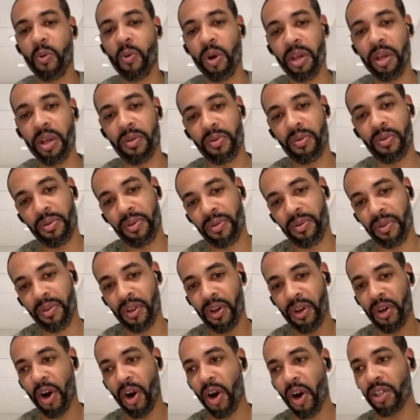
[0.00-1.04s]
with
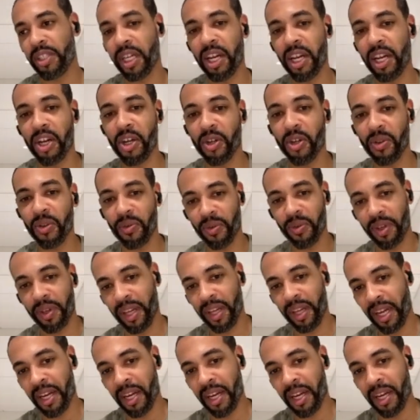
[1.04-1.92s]
the cartel